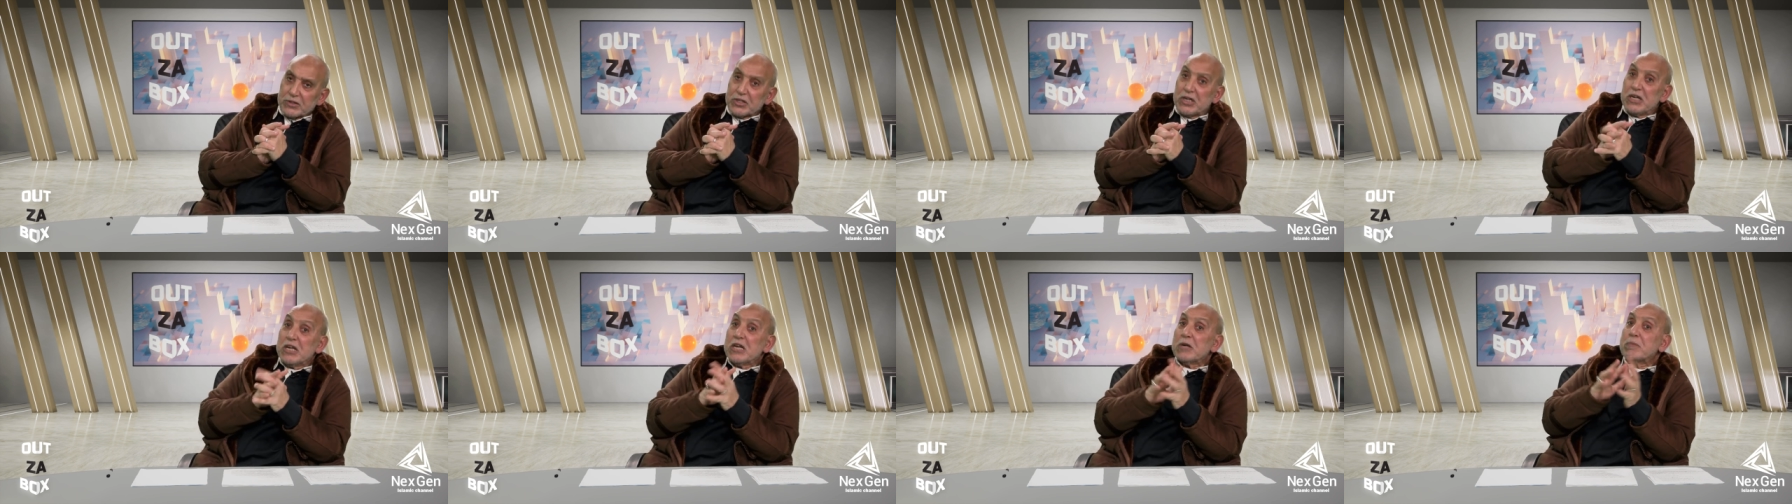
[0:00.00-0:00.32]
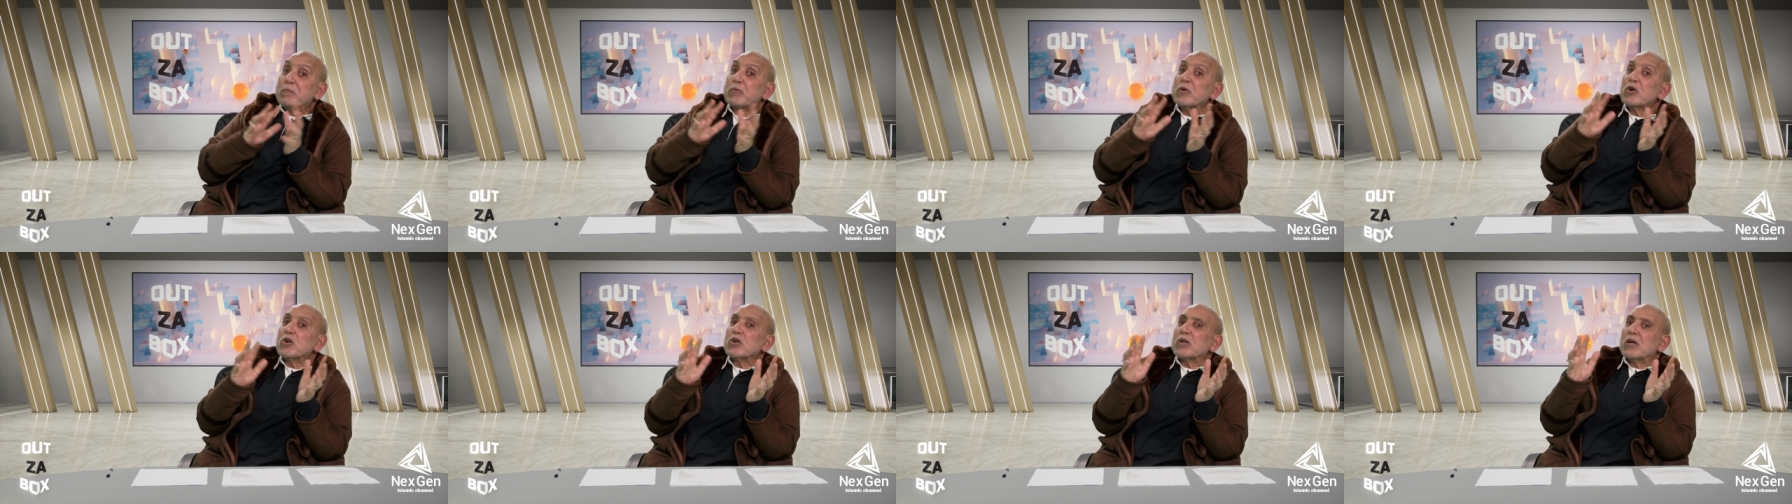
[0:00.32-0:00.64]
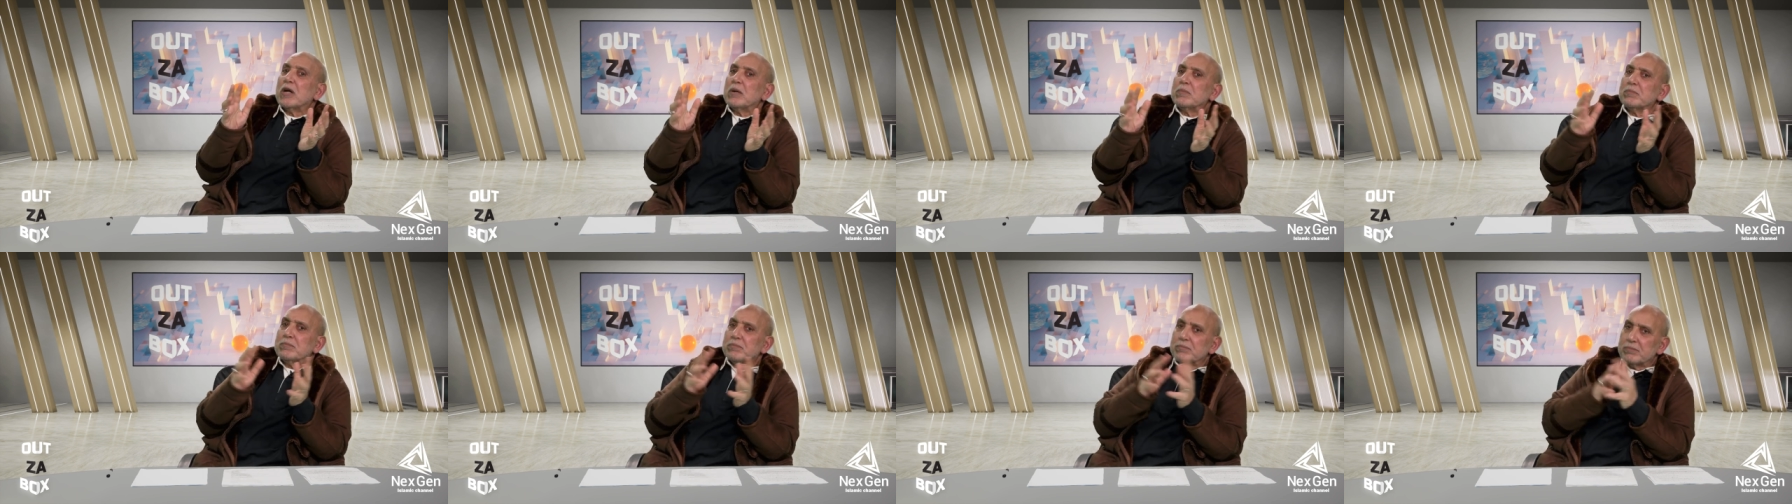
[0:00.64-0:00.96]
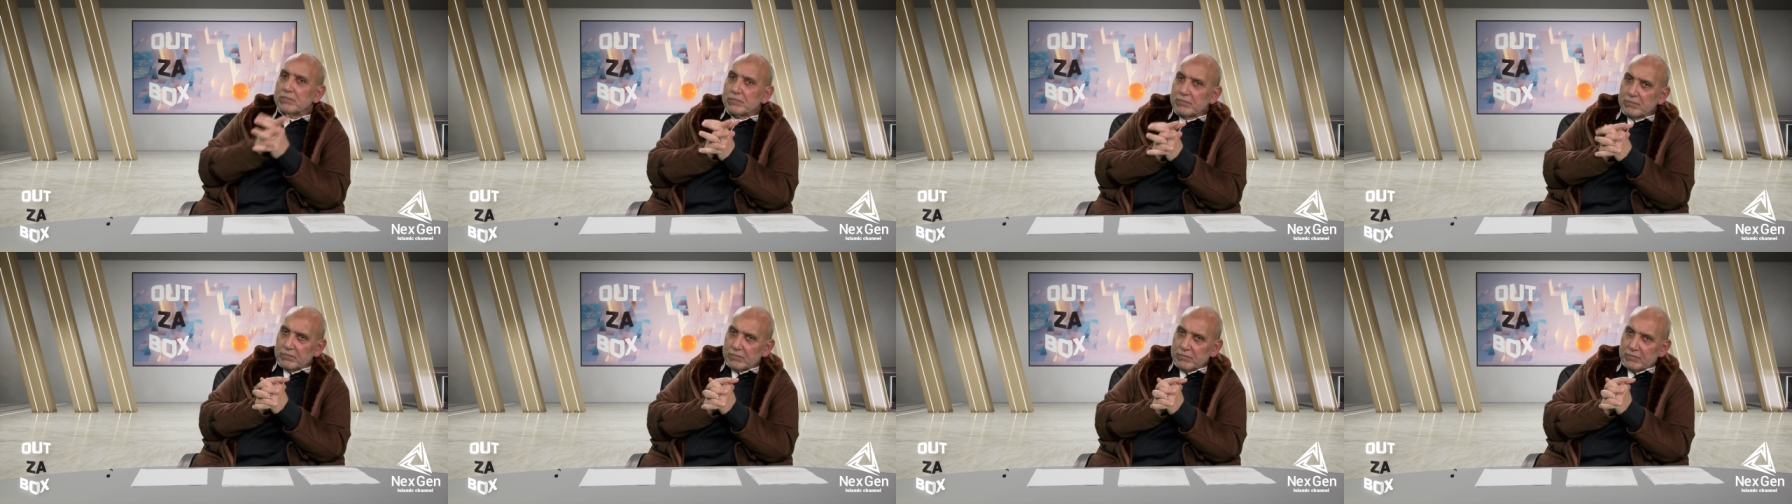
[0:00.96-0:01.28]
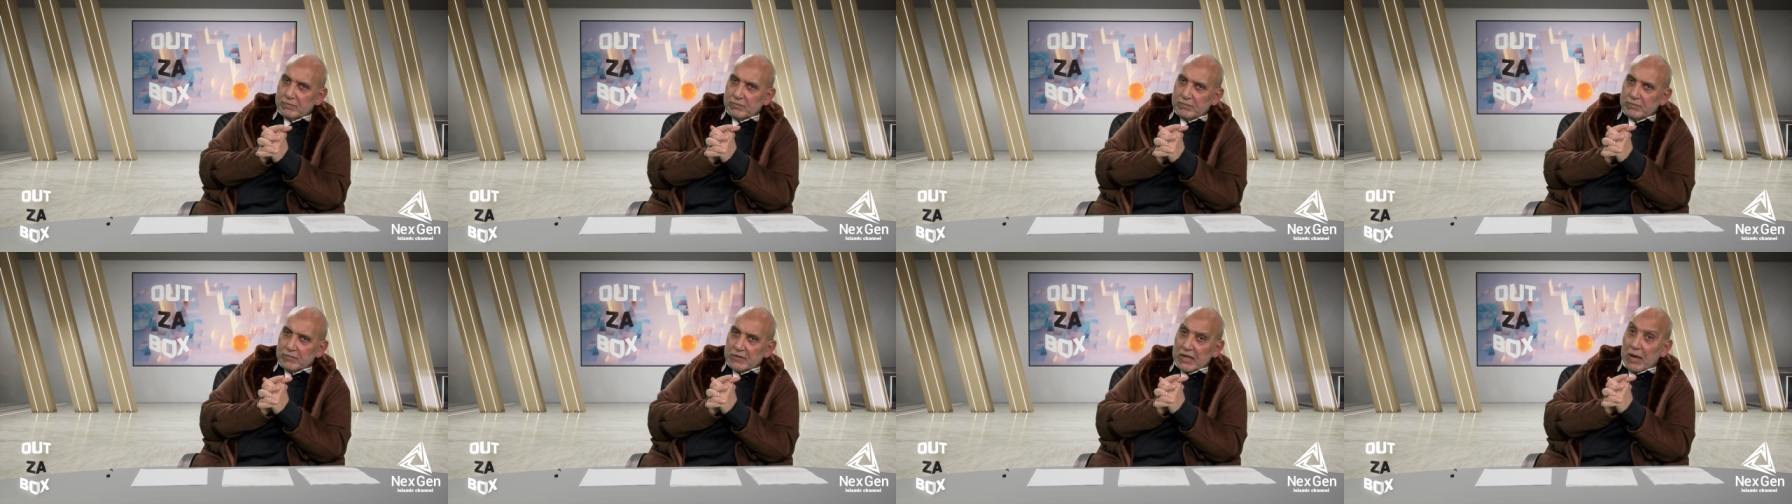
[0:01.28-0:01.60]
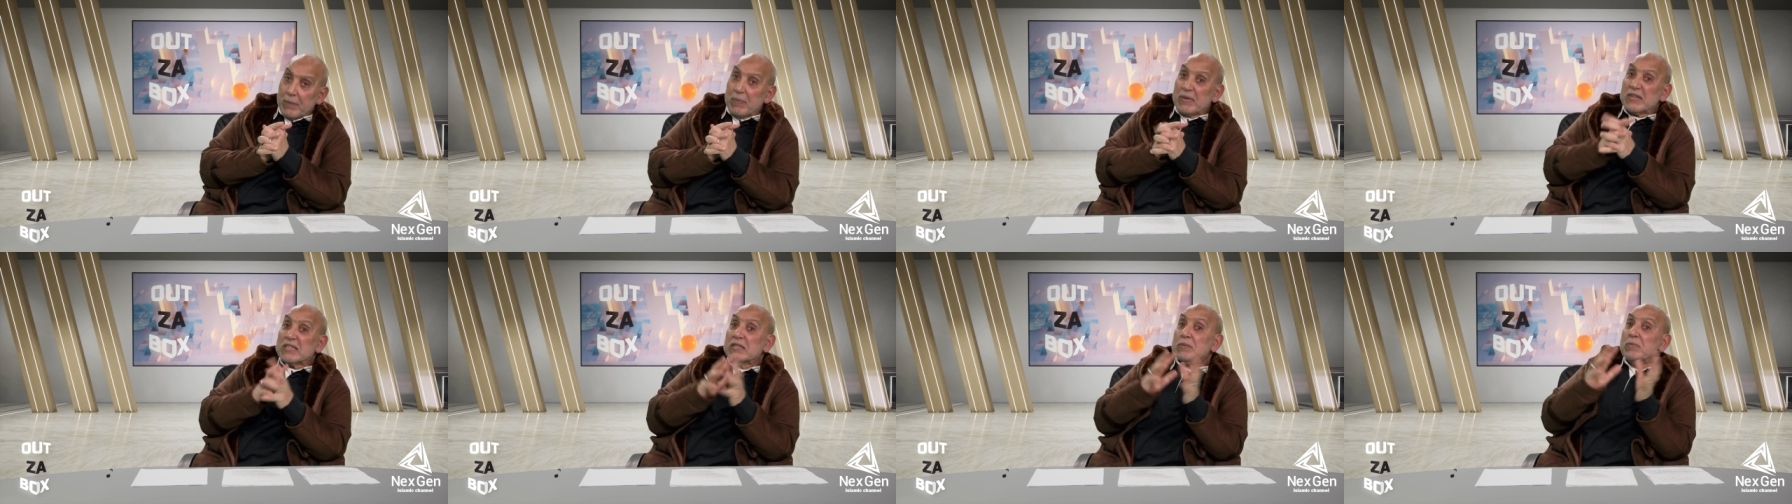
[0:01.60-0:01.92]
training program,
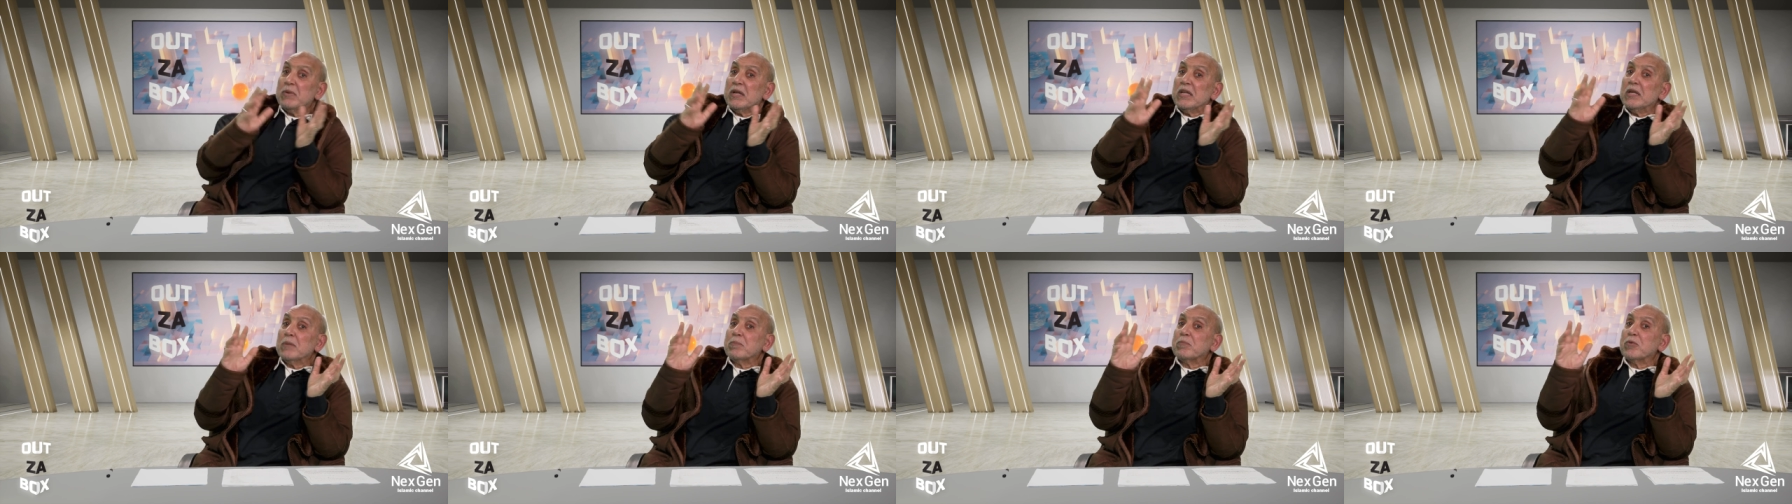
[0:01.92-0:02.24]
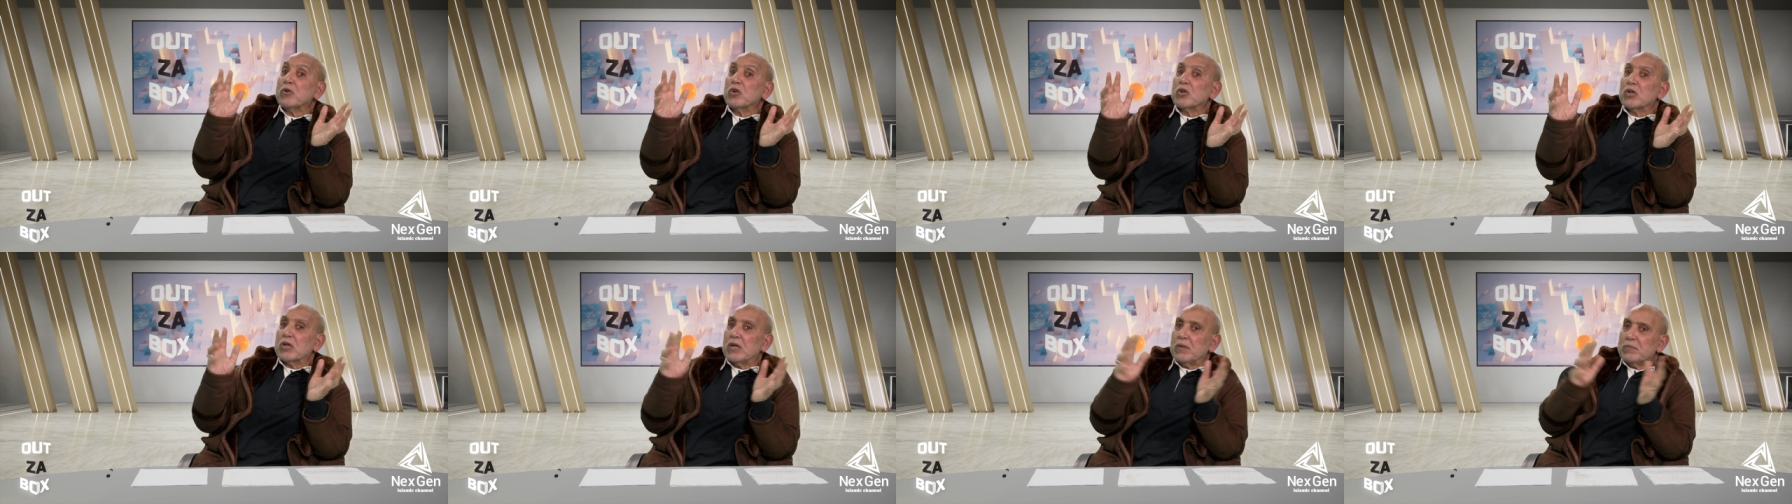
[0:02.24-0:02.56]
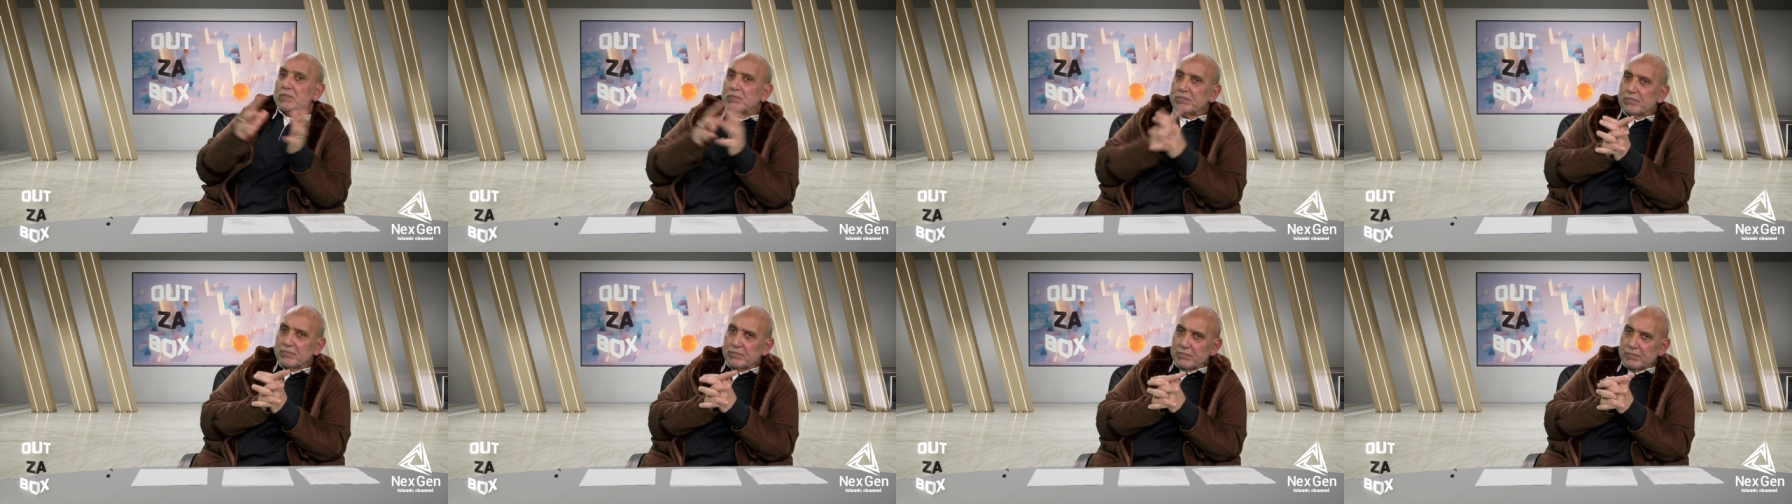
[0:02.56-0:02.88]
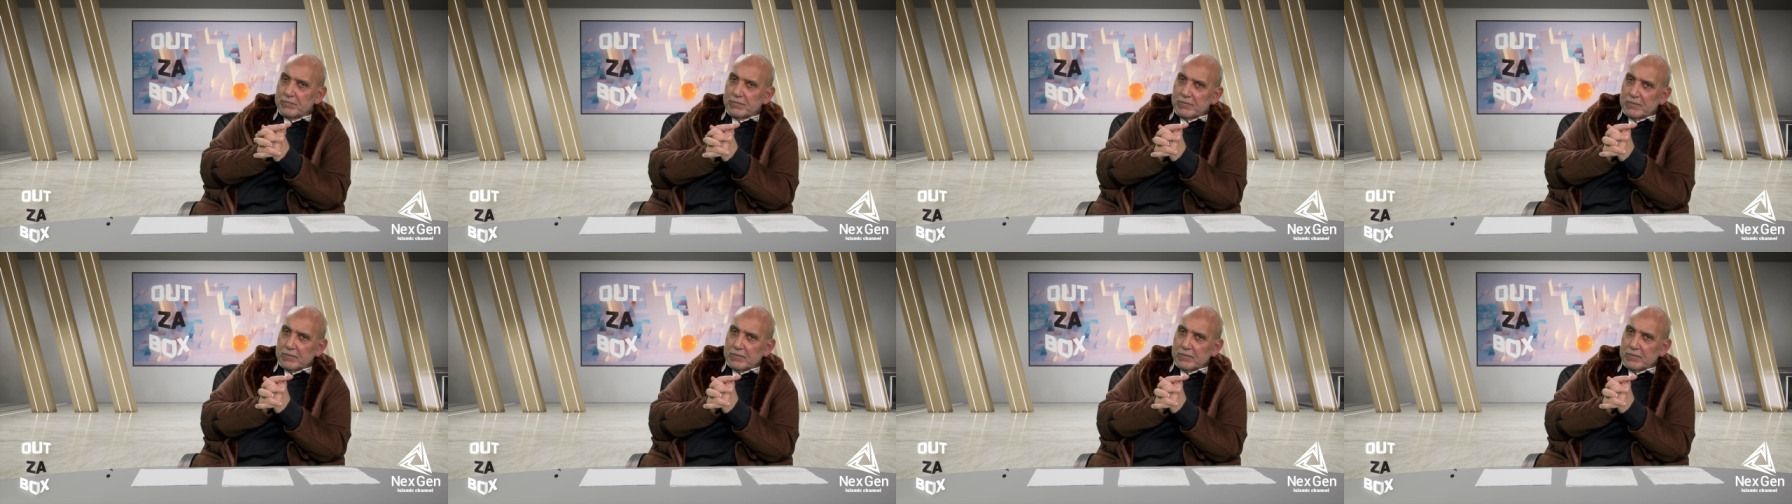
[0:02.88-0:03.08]
capacity building program,